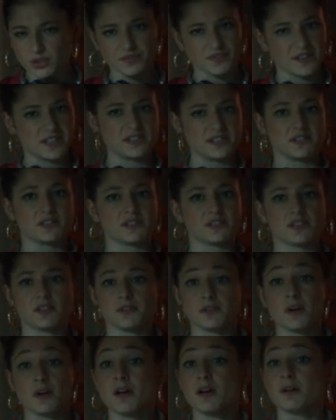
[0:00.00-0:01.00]
Your face looks
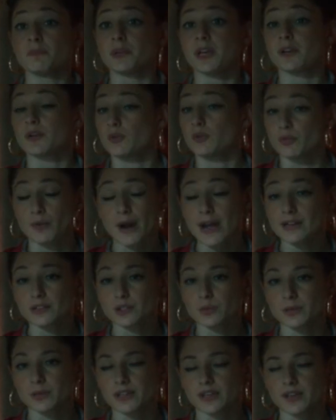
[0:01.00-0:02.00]
so calm, yet you're
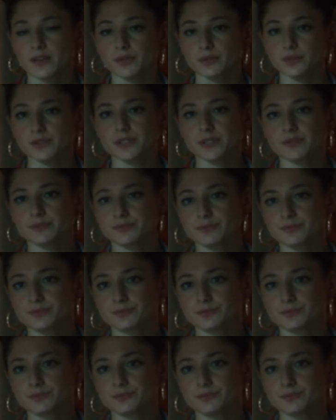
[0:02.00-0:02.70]
racked with guilt.